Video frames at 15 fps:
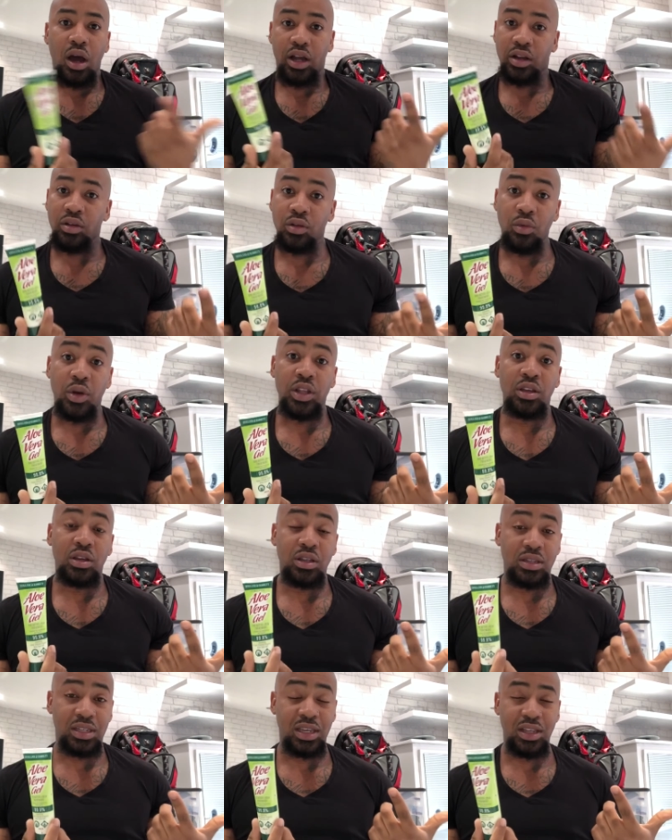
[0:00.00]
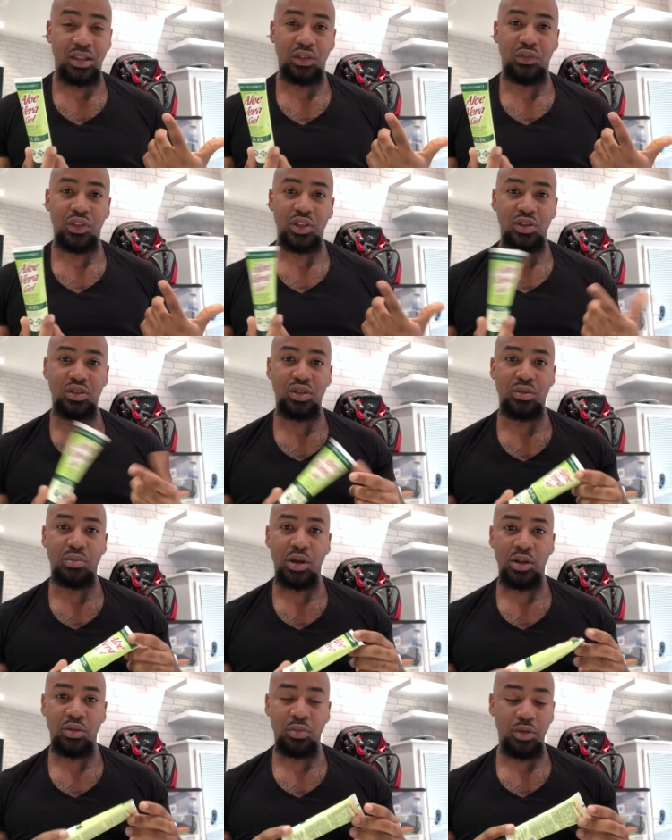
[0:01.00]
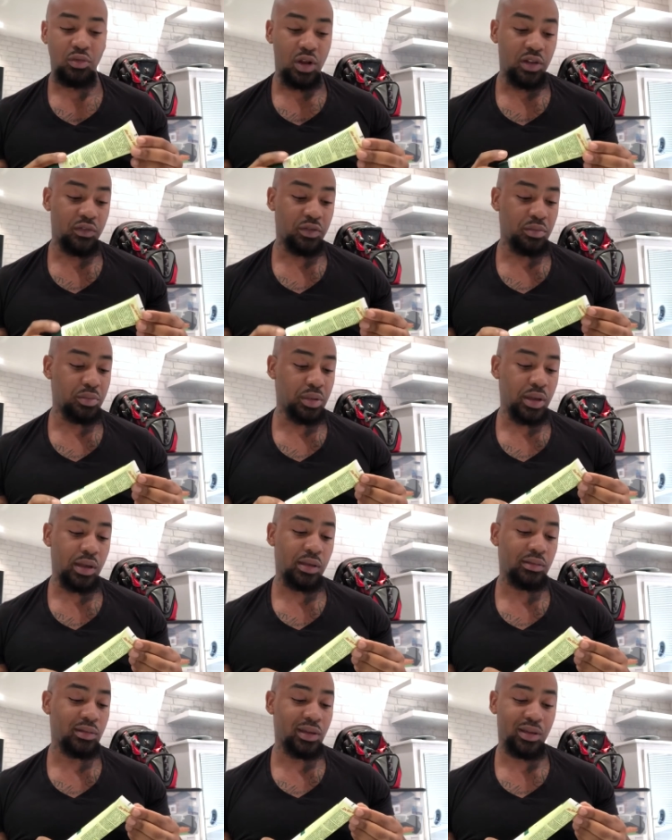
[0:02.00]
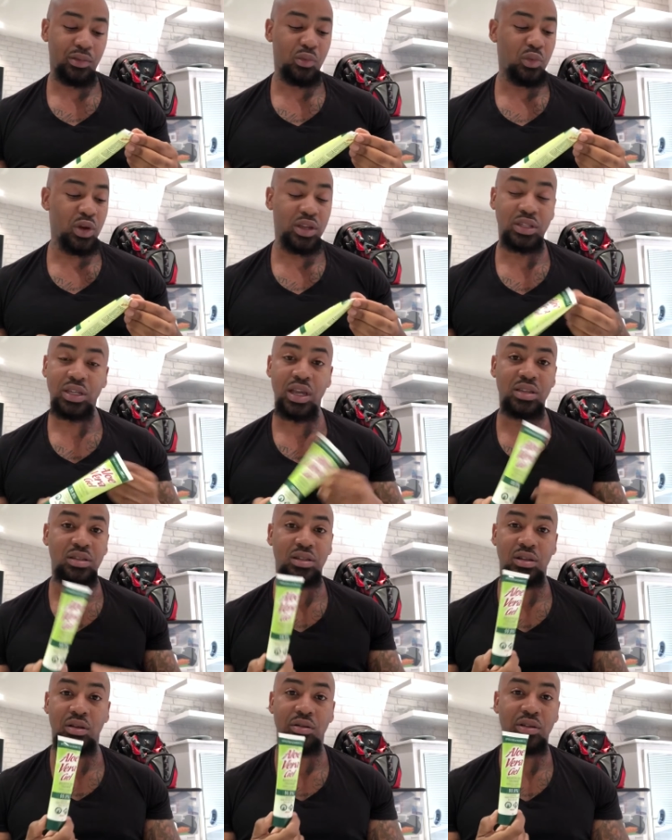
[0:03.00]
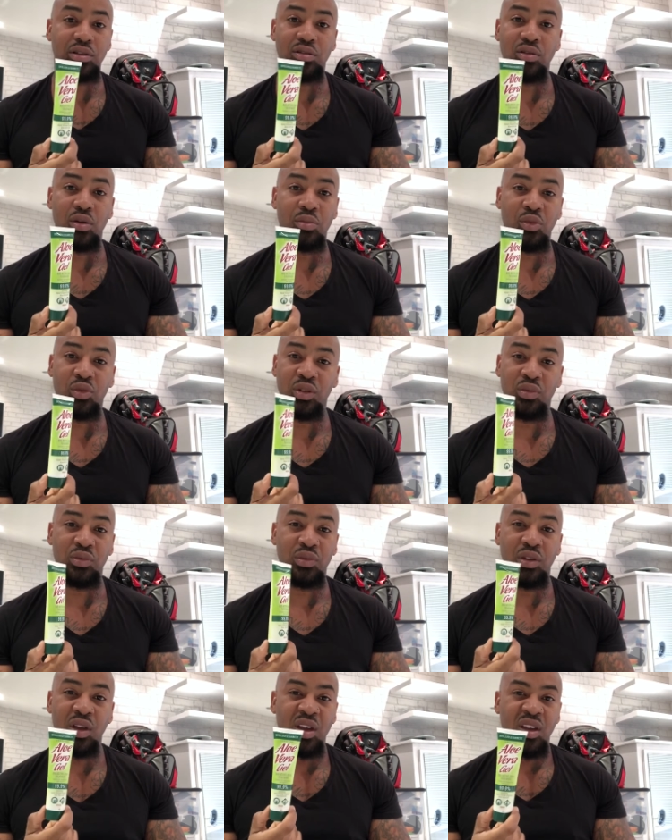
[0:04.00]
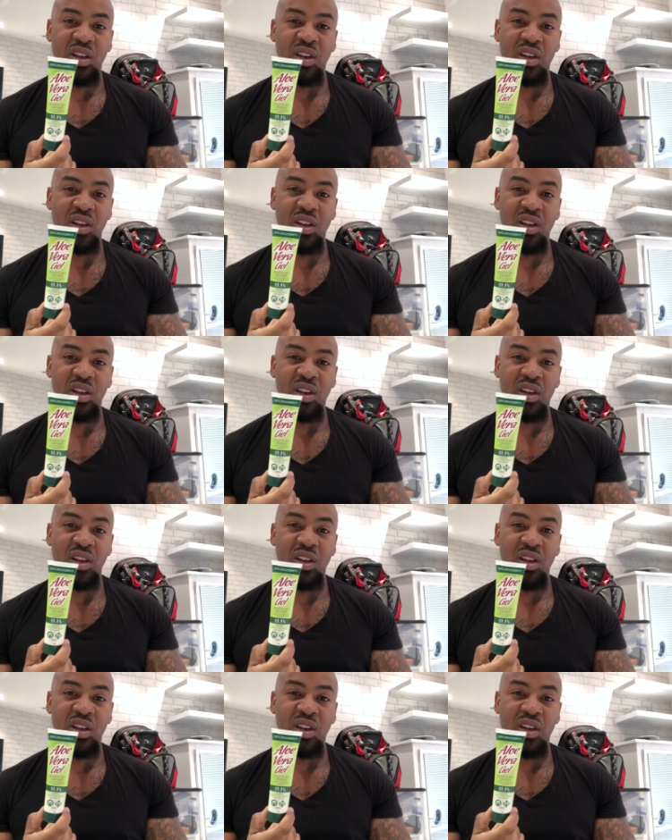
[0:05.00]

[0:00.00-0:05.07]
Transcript: I don't know when you're going to see this video, so it might not be relevant, but at worst case scenario, it's no more than